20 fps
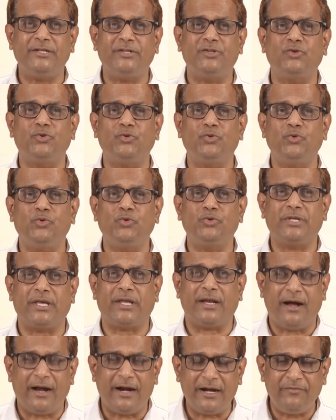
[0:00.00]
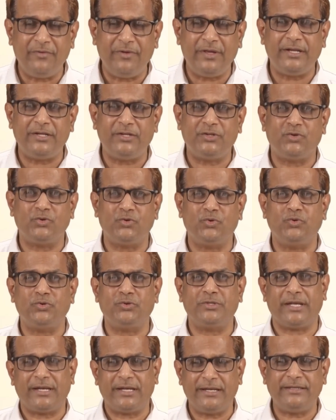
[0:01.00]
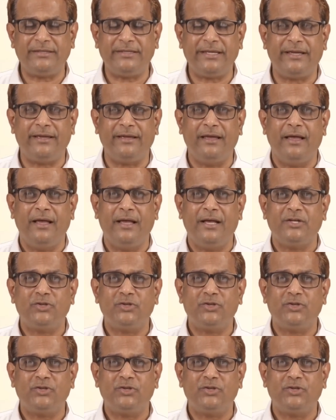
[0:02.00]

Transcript: issues or hardware issues or anything,